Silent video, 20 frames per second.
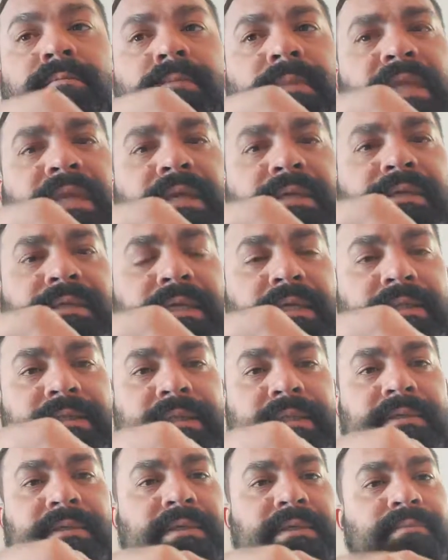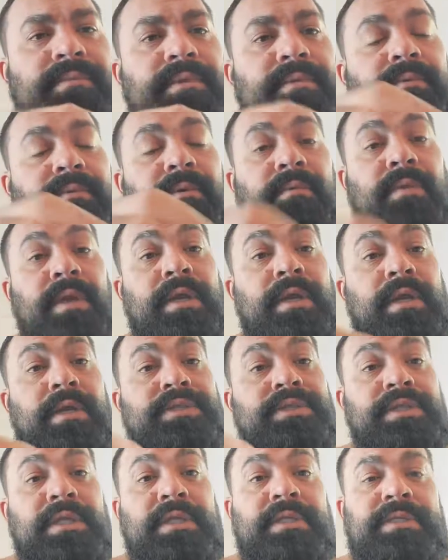It's sad that some people run on
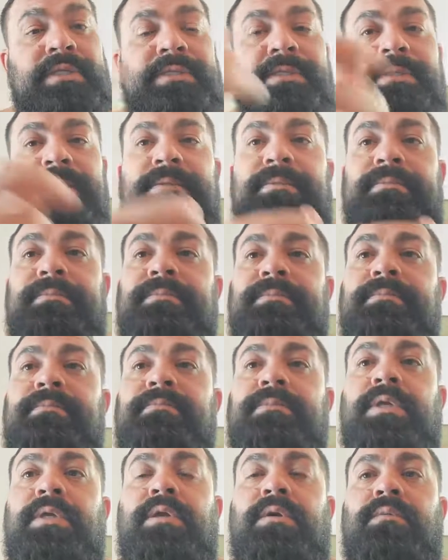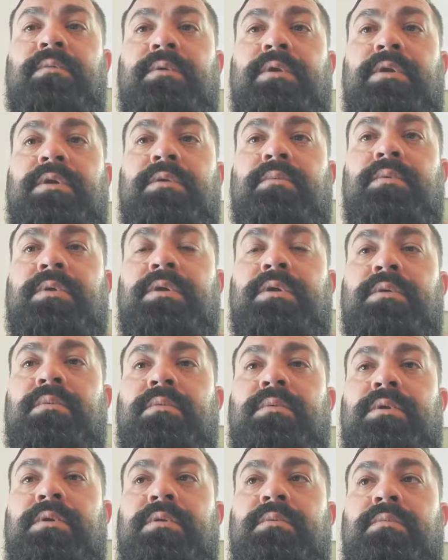jealousy.
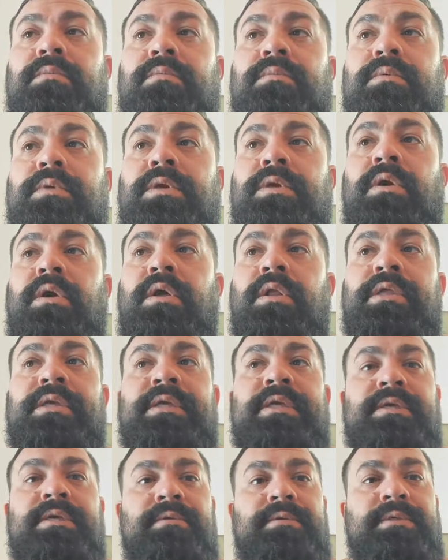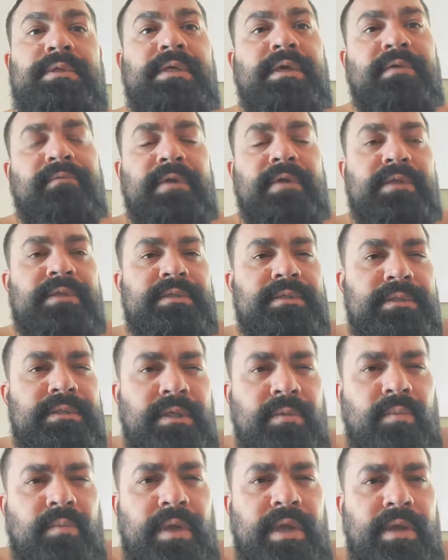We're all guilty of it in
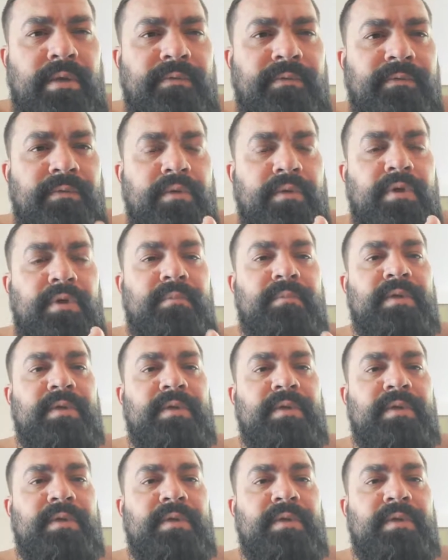some way or form.